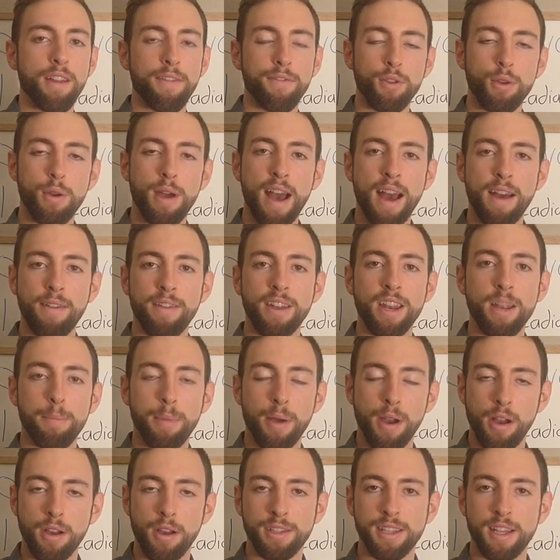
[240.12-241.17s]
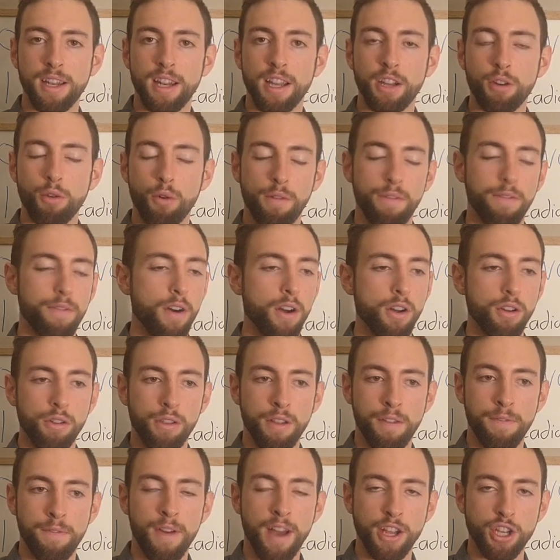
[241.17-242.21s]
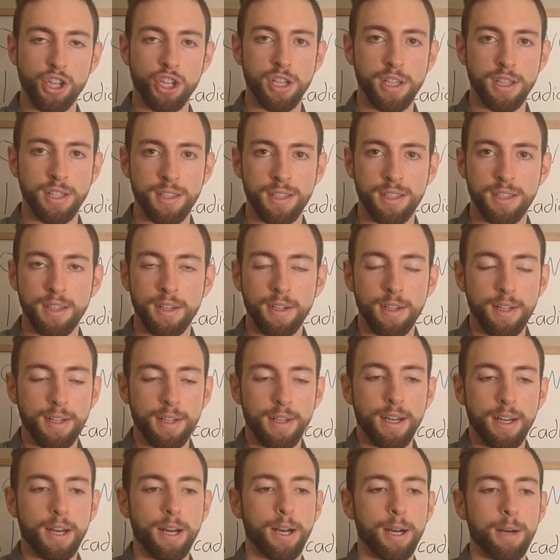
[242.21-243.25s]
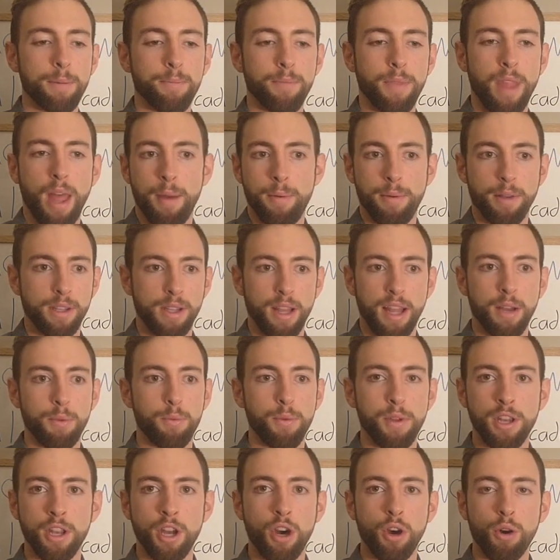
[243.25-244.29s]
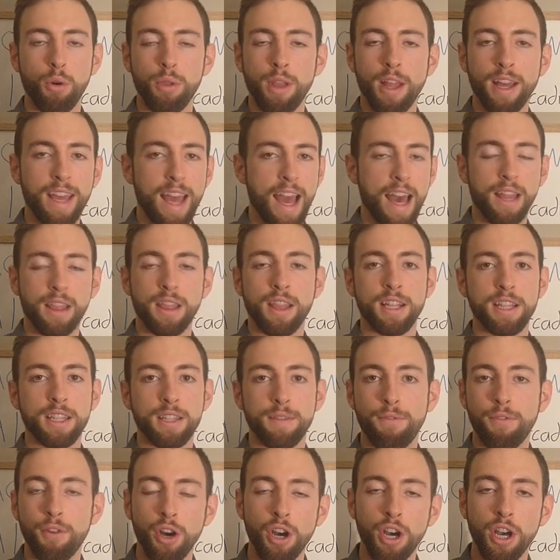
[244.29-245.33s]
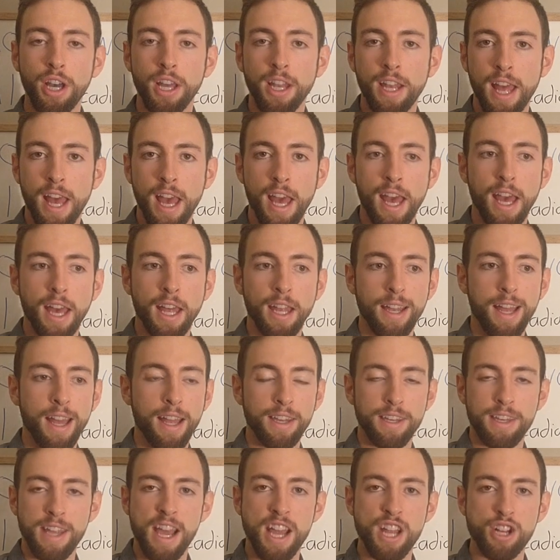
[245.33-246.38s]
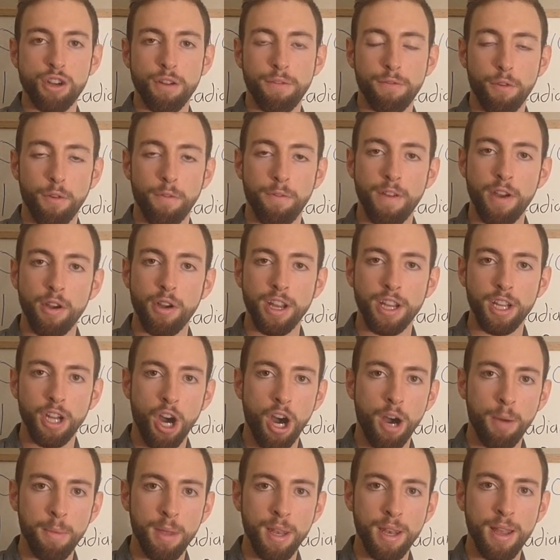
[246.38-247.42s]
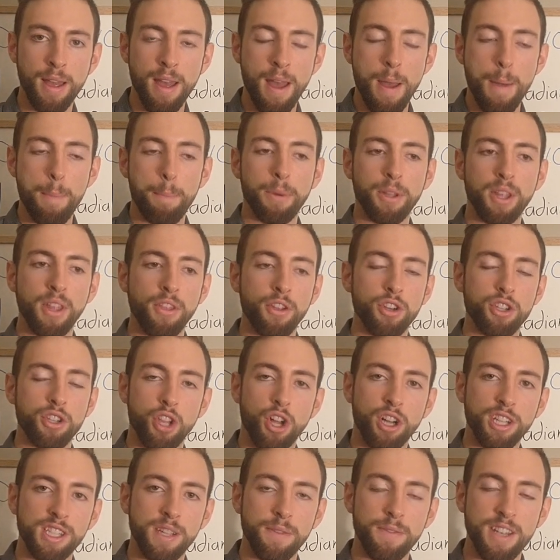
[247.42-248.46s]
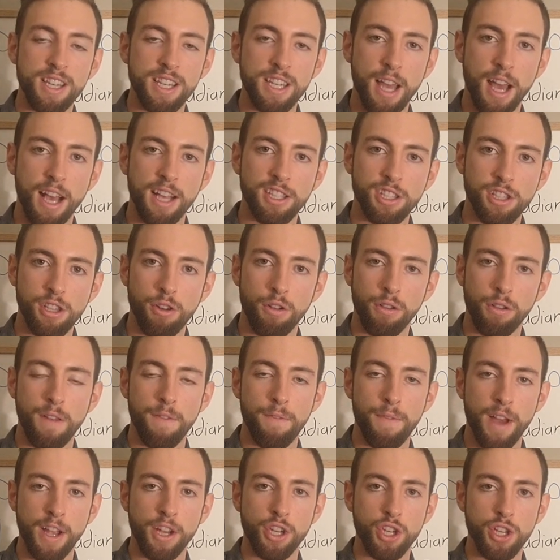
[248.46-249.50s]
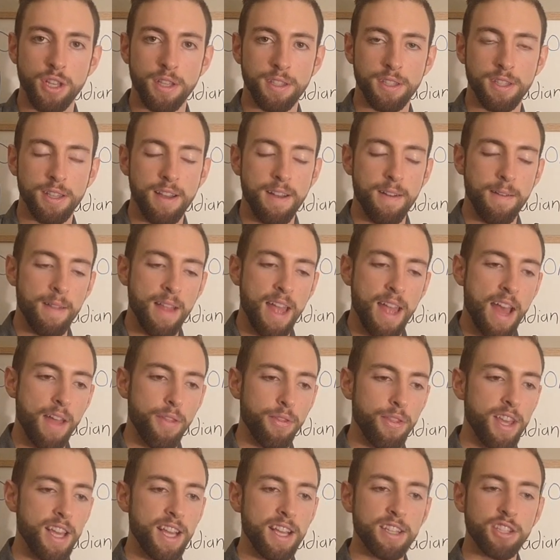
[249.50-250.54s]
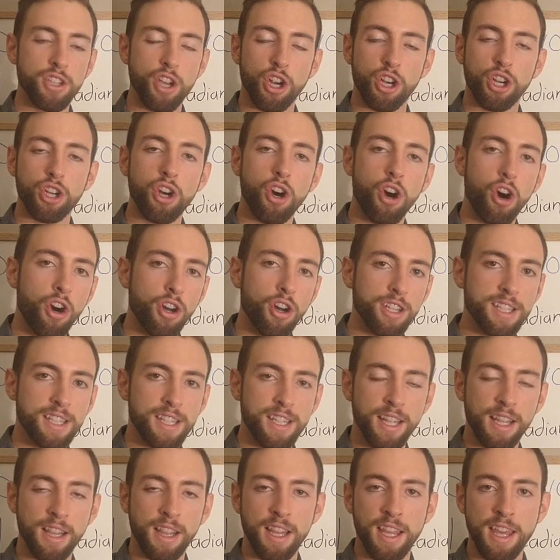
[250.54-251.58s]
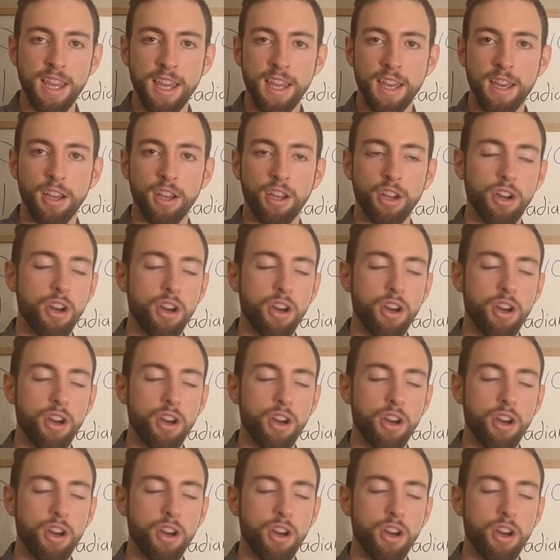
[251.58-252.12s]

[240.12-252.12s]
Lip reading: if you have any parasitic or fungal infections. Like we know, like athlete's foot and dandruff are very common, but then there's lots of intestinal infections. And these are constantly